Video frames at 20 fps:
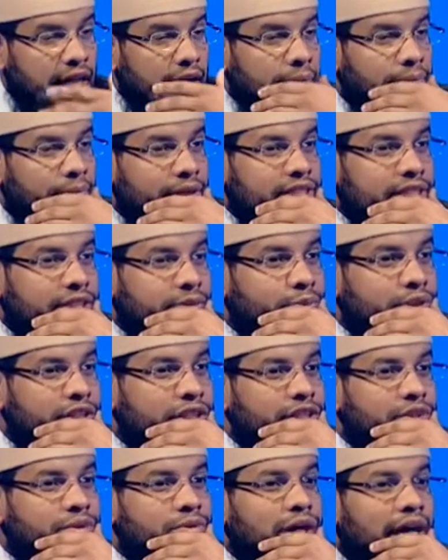But we
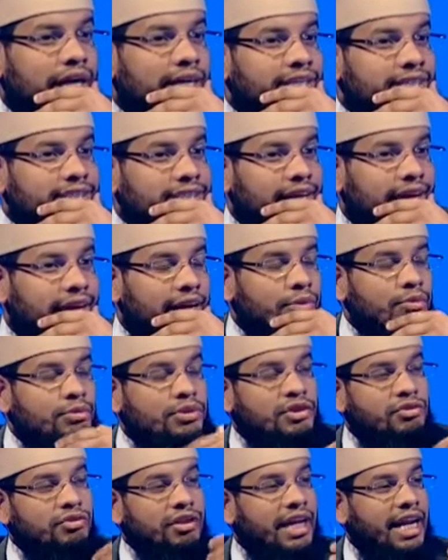need to understand and
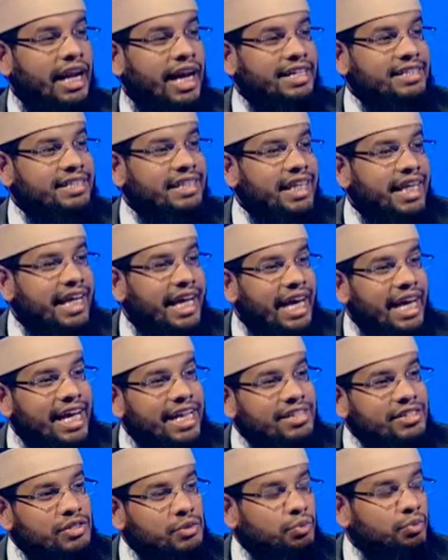to realize,
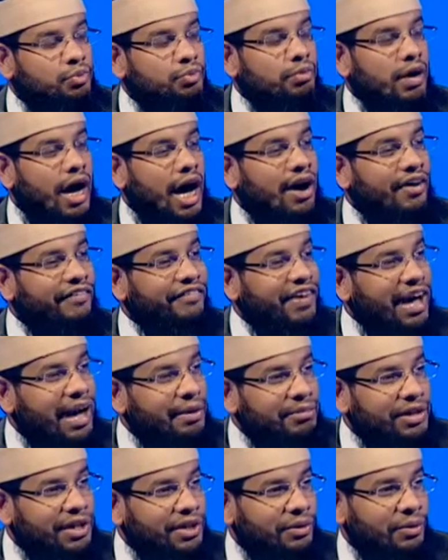as our
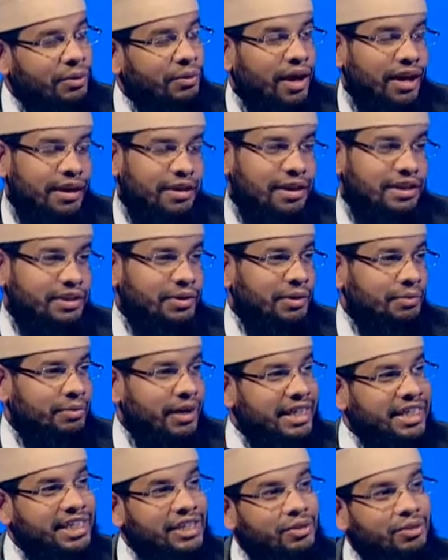family grow, Allah the
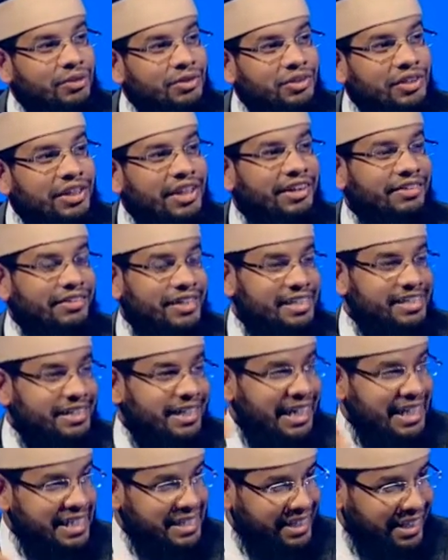Almighty, He also increased the
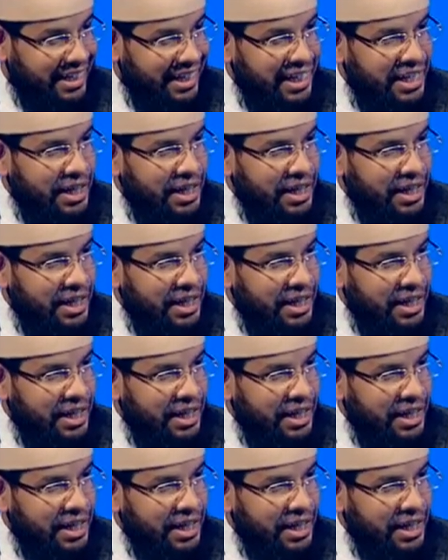rizq.